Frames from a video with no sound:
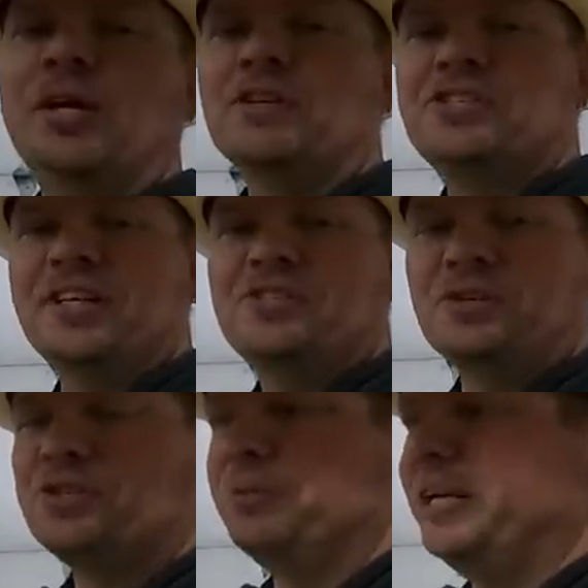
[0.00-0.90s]
Whoever said
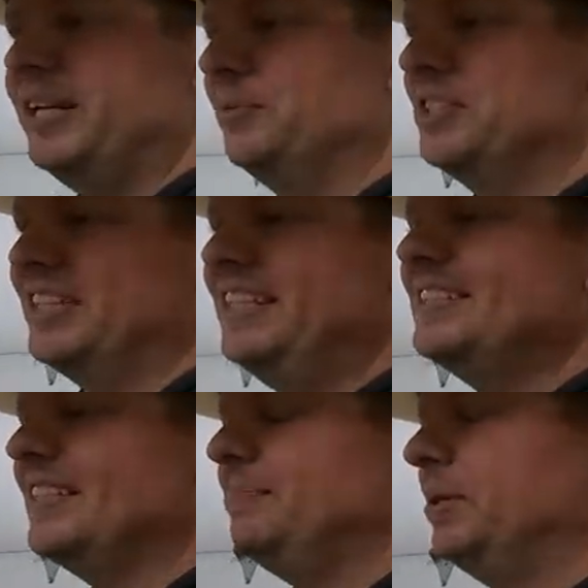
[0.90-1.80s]
social media was
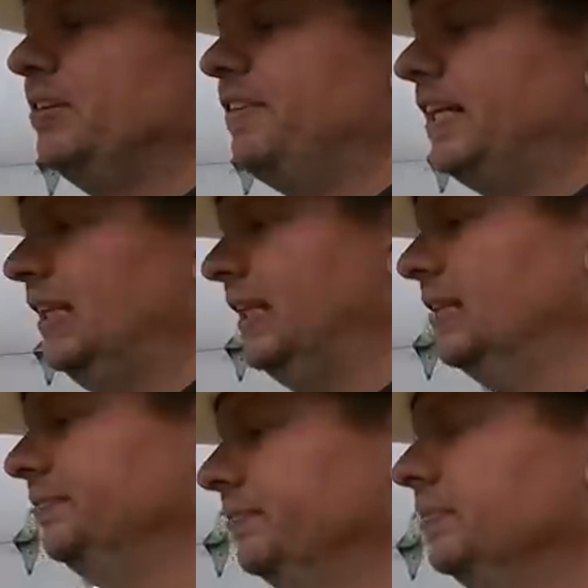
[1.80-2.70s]
easy, big fat
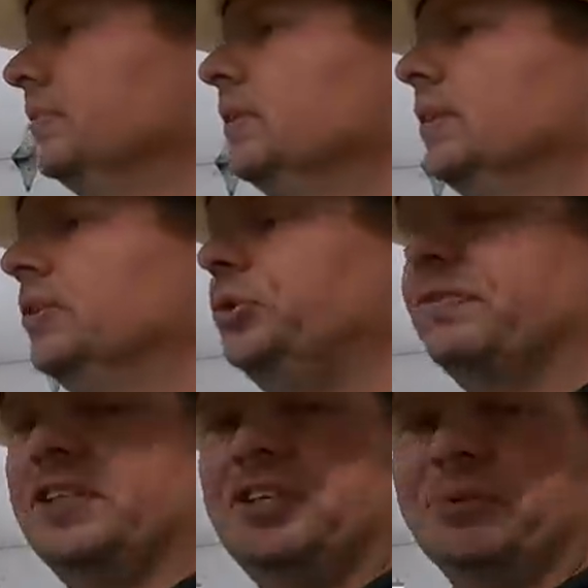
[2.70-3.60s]
liar. You
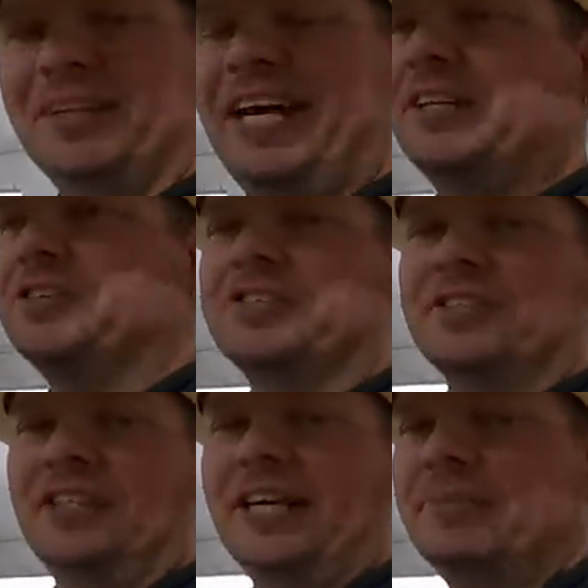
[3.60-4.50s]
have to deal with ladders
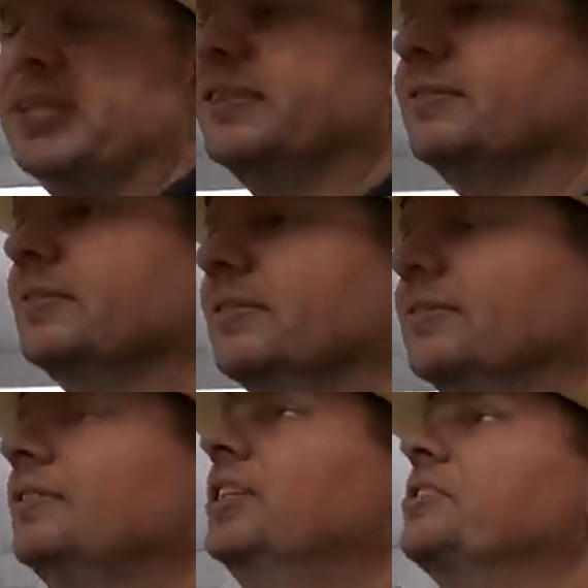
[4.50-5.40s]
and climbing and
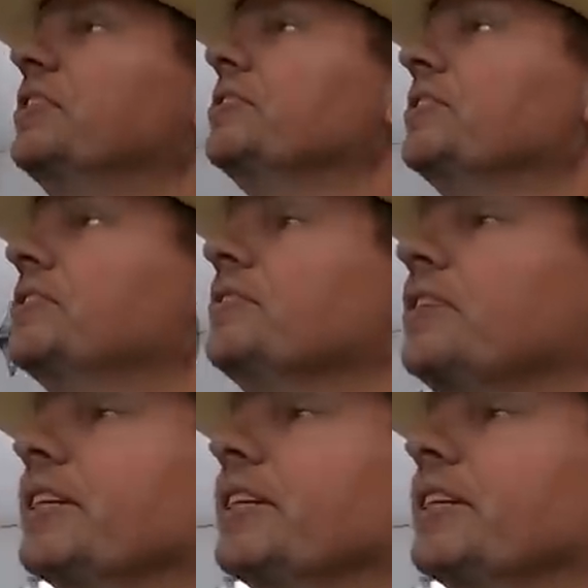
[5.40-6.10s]
distances and